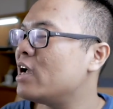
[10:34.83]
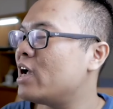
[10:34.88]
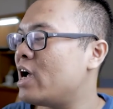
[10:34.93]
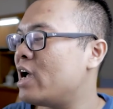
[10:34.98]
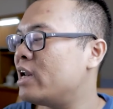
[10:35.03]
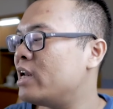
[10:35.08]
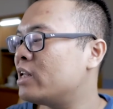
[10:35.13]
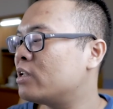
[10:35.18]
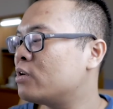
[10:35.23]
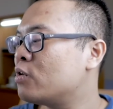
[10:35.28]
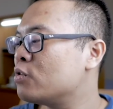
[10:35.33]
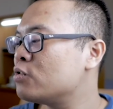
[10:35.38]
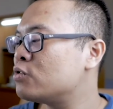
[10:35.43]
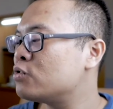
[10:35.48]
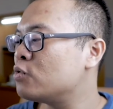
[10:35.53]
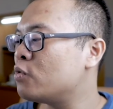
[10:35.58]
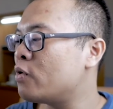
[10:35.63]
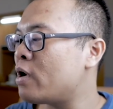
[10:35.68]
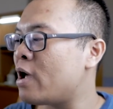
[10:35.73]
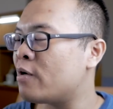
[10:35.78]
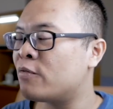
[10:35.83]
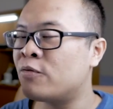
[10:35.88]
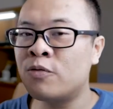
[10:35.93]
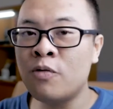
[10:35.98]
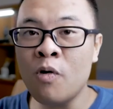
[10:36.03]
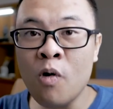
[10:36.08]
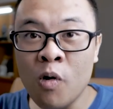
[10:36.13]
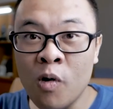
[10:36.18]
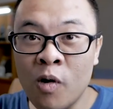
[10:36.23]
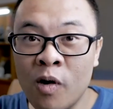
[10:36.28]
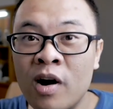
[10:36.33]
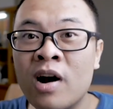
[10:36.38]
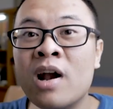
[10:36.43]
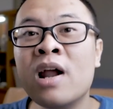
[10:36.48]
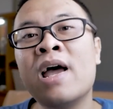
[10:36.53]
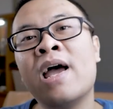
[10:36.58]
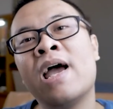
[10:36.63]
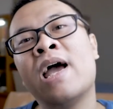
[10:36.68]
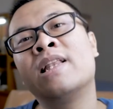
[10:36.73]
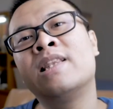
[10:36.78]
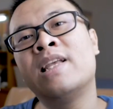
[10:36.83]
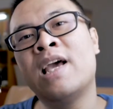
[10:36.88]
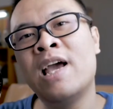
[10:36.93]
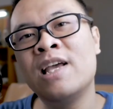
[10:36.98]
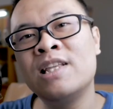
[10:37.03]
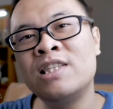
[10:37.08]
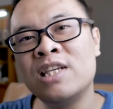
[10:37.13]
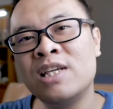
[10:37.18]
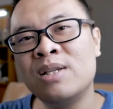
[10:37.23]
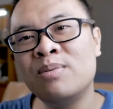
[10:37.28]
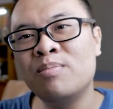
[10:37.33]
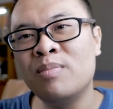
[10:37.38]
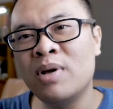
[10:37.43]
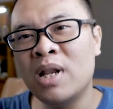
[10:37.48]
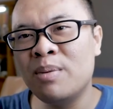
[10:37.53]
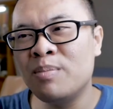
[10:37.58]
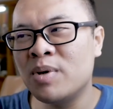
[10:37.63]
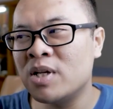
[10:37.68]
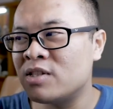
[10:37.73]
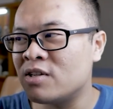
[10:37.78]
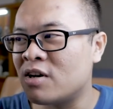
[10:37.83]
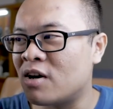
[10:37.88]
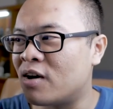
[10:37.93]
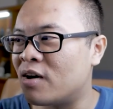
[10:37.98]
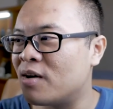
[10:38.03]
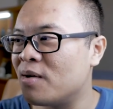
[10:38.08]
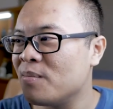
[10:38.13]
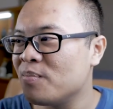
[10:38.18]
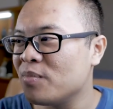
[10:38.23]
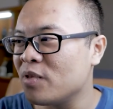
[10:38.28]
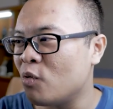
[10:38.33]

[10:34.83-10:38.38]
and it goes to f4 at 18mm.